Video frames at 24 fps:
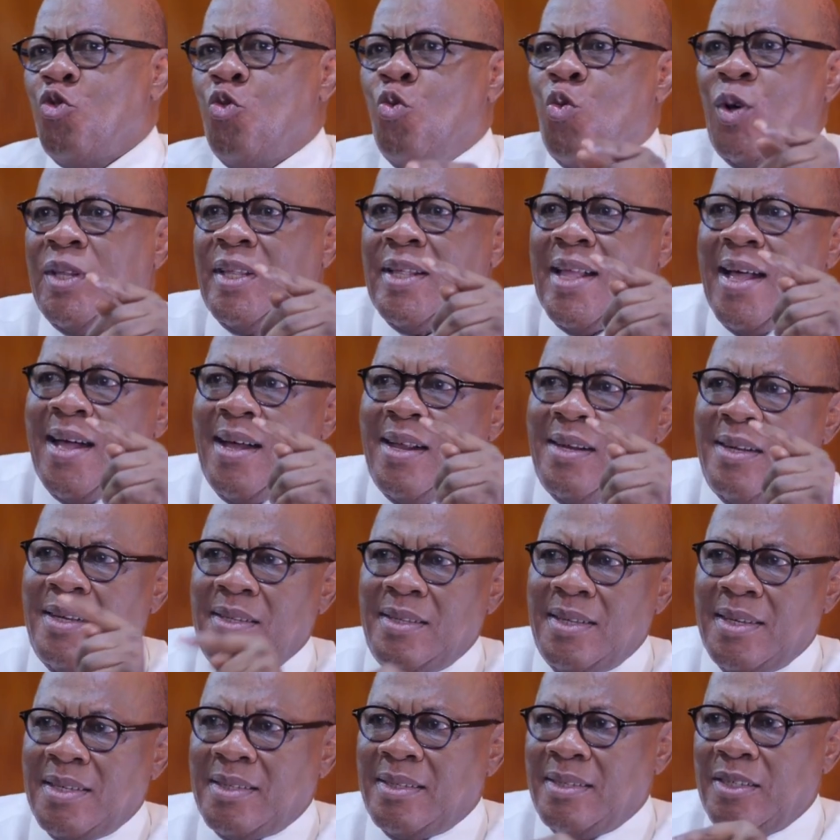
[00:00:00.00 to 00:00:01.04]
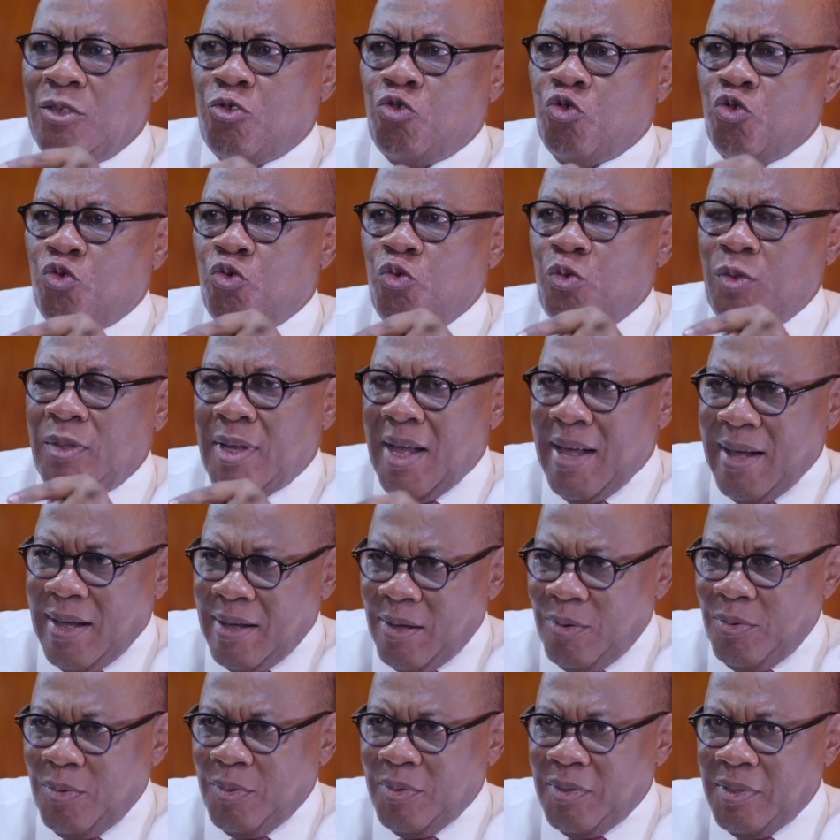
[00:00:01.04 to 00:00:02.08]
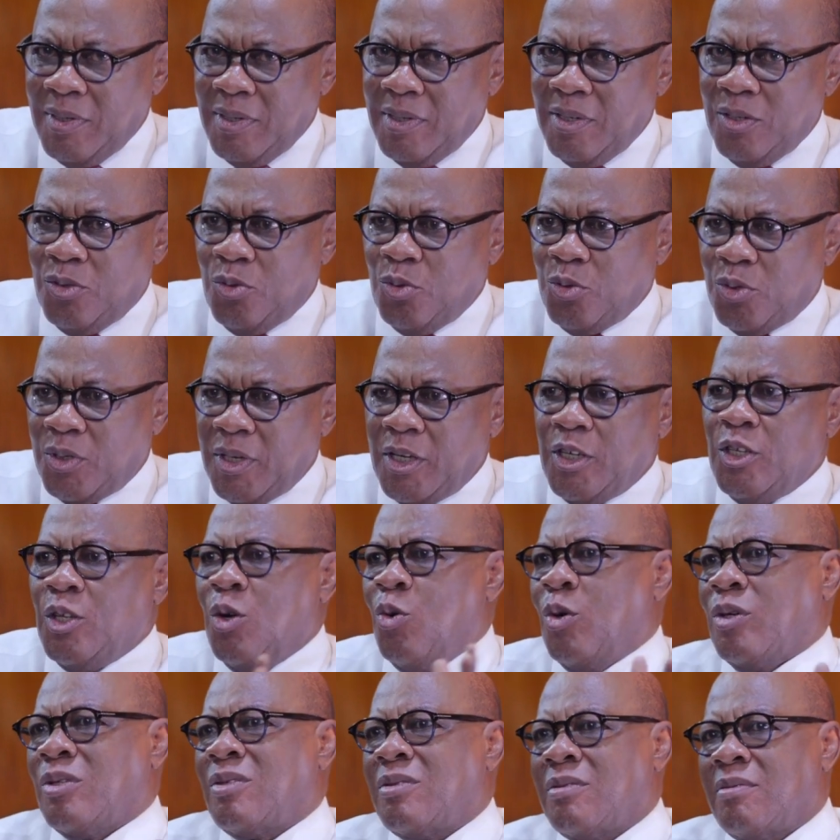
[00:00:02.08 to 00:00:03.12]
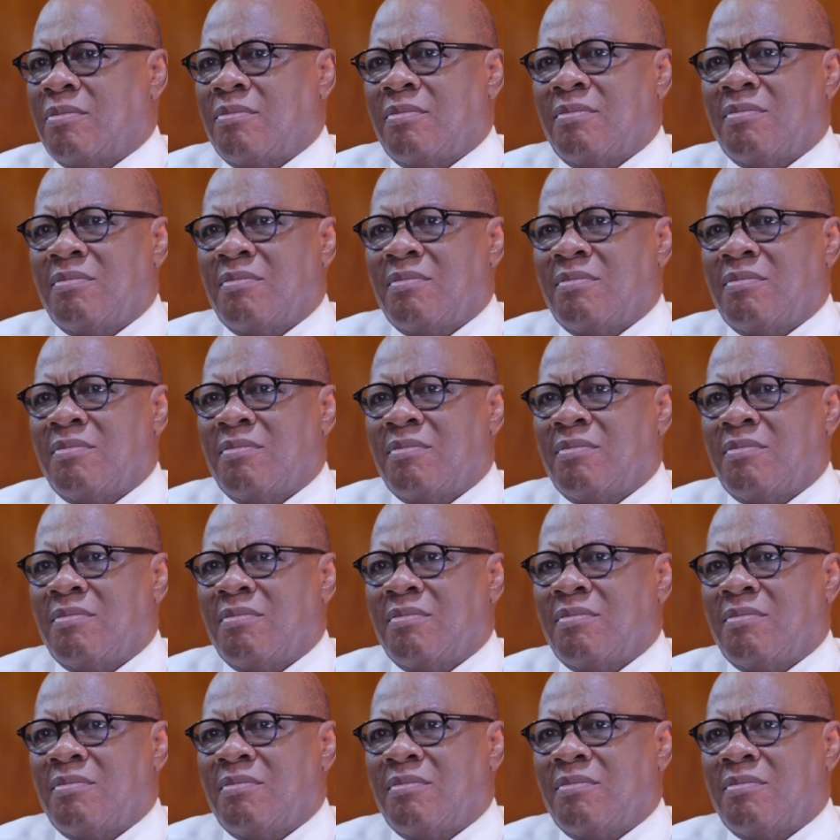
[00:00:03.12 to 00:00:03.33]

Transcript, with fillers: So what our leaders need to do now is to say, you know what,